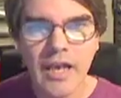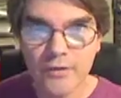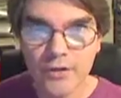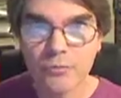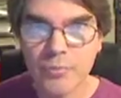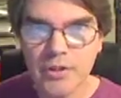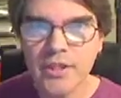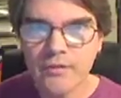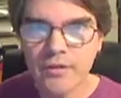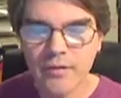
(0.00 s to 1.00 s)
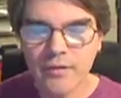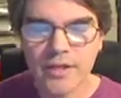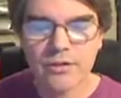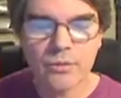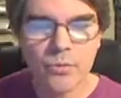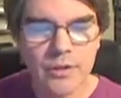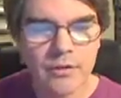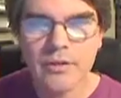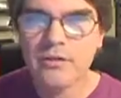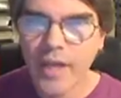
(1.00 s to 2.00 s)
have us believe and have actually
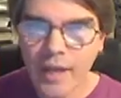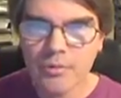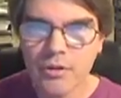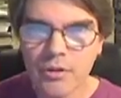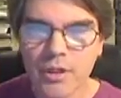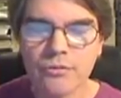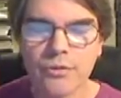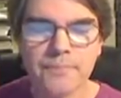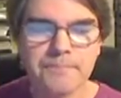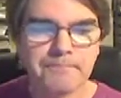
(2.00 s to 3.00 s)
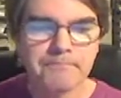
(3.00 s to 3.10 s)
written. It's absolutely not true.